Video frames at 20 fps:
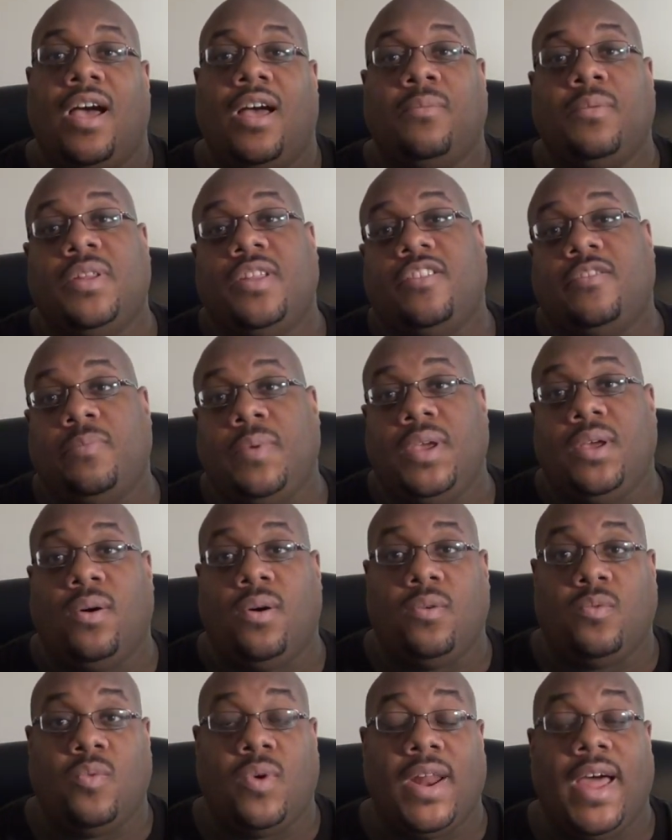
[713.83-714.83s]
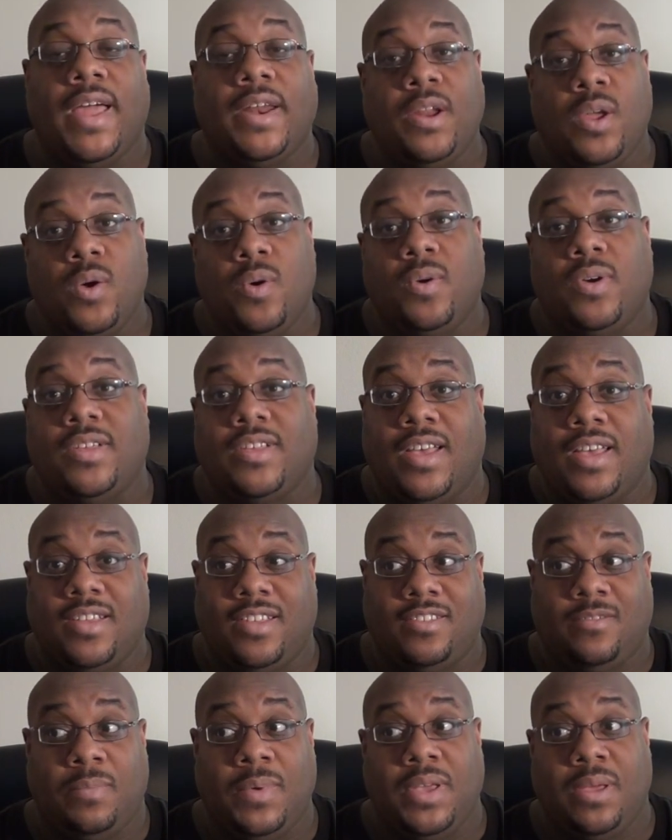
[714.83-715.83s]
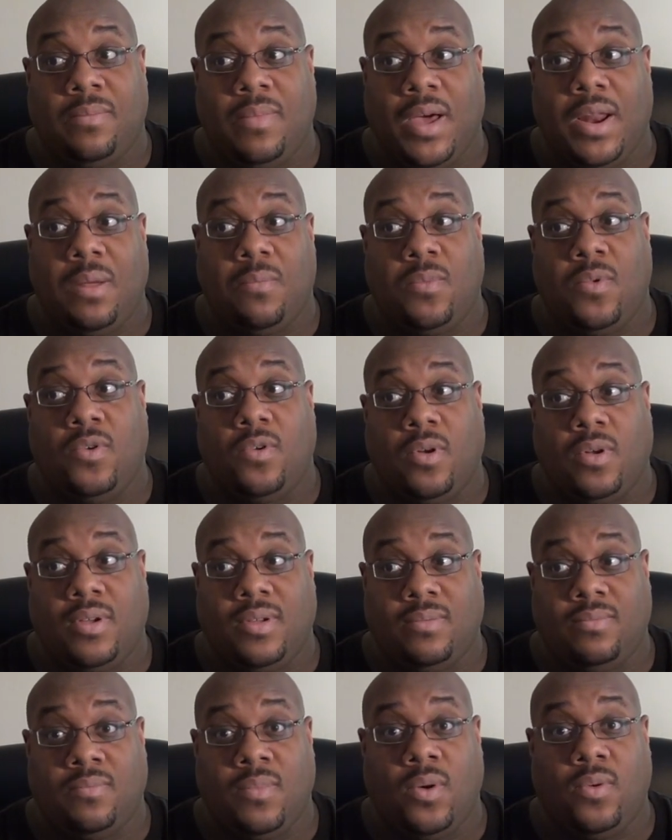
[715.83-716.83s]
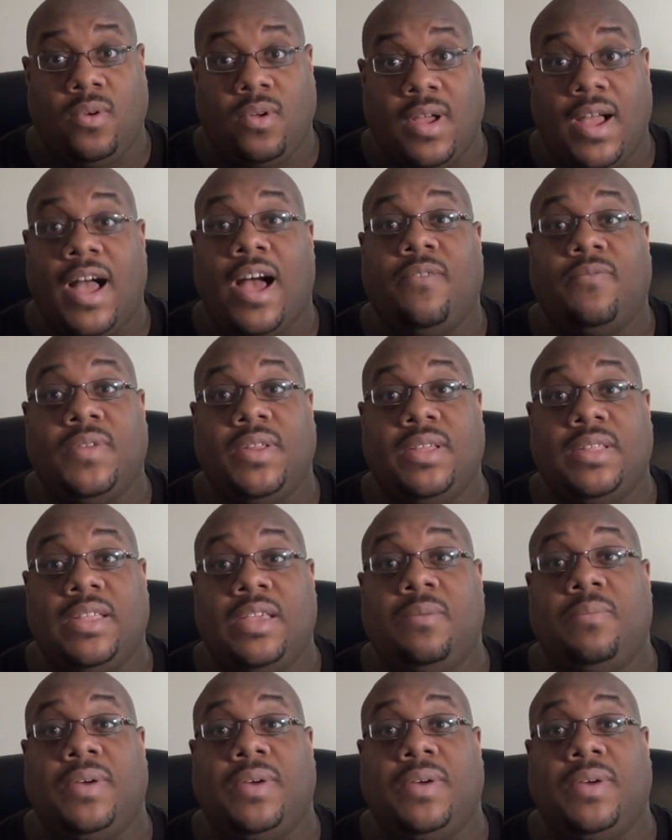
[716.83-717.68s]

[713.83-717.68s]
I'm going to speak on what I know because I can speak about it more more confidently,